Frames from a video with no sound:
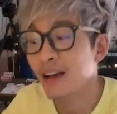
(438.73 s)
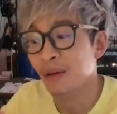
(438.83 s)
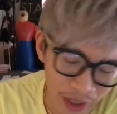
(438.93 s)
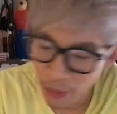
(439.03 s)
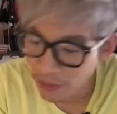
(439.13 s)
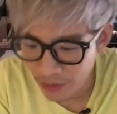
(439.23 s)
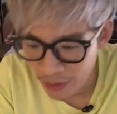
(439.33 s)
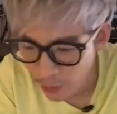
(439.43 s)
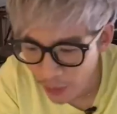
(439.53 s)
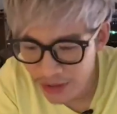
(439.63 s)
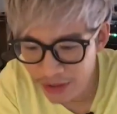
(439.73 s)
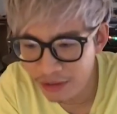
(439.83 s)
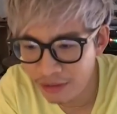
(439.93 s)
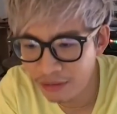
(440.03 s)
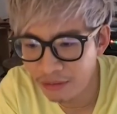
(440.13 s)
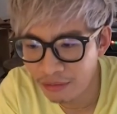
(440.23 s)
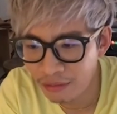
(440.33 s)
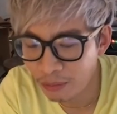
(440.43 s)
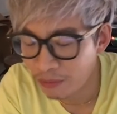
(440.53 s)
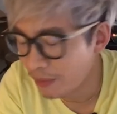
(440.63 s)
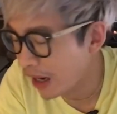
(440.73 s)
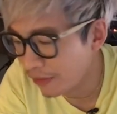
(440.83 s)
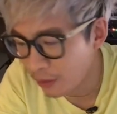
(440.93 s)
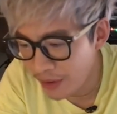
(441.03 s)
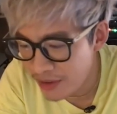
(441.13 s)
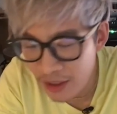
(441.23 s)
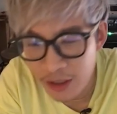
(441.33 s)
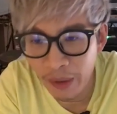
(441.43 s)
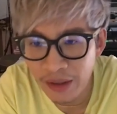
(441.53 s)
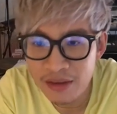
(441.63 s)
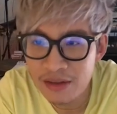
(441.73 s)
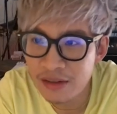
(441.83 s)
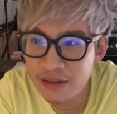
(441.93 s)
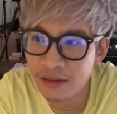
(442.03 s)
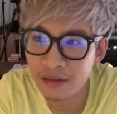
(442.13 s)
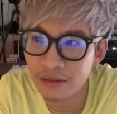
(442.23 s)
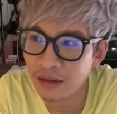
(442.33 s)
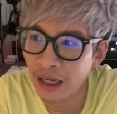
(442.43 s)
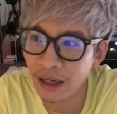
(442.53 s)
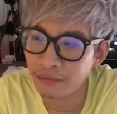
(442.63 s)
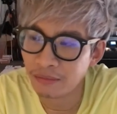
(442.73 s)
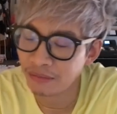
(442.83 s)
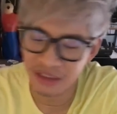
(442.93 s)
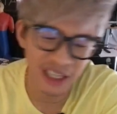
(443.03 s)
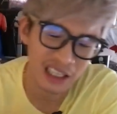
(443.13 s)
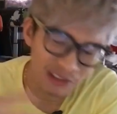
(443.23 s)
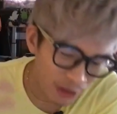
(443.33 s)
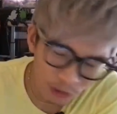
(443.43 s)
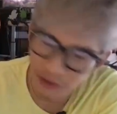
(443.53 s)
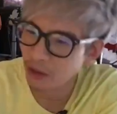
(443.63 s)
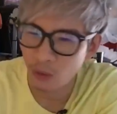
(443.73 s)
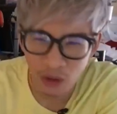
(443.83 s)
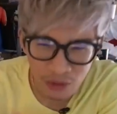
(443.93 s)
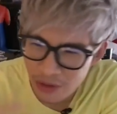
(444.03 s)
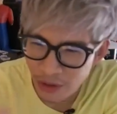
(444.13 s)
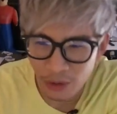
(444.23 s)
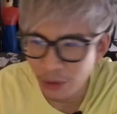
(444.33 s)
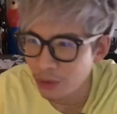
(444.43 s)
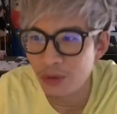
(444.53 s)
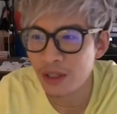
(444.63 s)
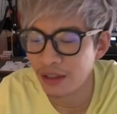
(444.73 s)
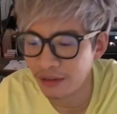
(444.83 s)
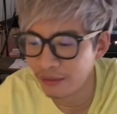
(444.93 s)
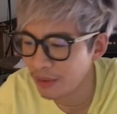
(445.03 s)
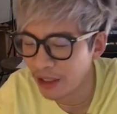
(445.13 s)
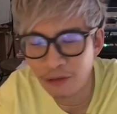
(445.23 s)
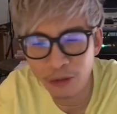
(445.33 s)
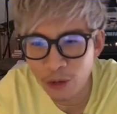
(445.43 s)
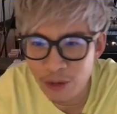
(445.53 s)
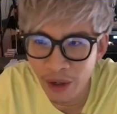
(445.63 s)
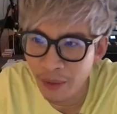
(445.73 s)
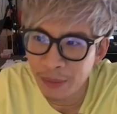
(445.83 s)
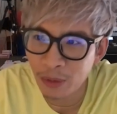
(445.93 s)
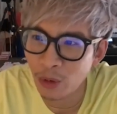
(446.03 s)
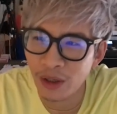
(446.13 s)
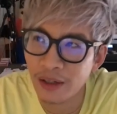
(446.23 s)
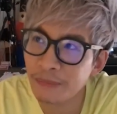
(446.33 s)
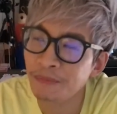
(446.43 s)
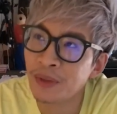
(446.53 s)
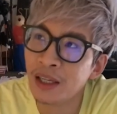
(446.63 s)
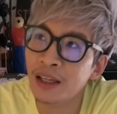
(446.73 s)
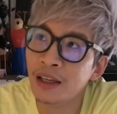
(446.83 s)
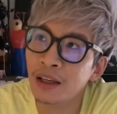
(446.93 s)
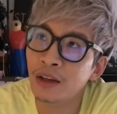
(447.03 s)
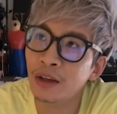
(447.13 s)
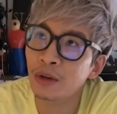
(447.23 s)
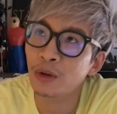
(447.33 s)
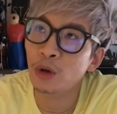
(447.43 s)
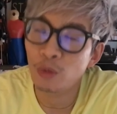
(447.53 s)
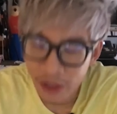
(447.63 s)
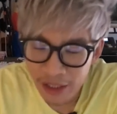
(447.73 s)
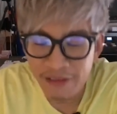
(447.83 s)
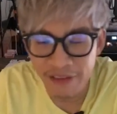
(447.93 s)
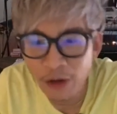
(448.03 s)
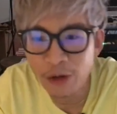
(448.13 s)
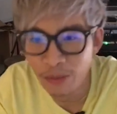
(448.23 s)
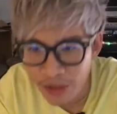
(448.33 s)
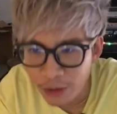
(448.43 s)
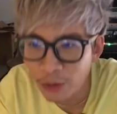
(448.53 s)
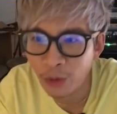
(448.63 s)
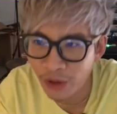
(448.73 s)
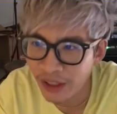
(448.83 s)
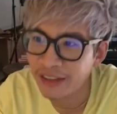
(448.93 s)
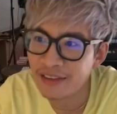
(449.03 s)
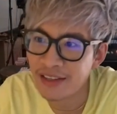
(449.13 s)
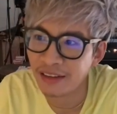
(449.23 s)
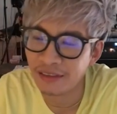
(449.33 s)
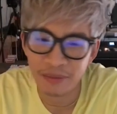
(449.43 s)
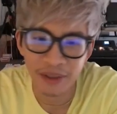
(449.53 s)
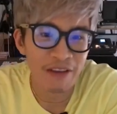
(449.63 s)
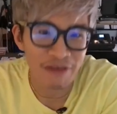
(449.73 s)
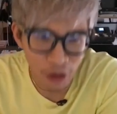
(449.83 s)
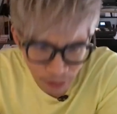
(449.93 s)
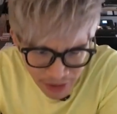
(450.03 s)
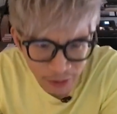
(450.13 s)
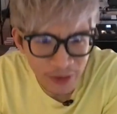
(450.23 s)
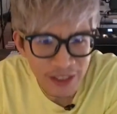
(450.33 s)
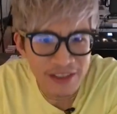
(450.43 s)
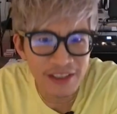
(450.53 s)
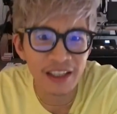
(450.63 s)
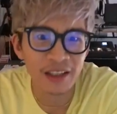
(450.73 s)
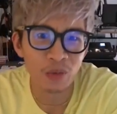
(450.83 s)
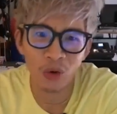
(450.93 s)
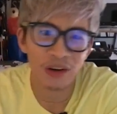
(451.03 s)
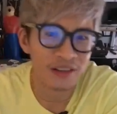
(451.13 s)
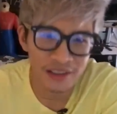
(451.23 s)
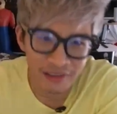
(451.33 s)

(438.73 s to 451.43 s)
When I moved to the US, after about 6 months, getting involved in the wrong circles and being influenced by people who really valued material things and became very materialistic, wanted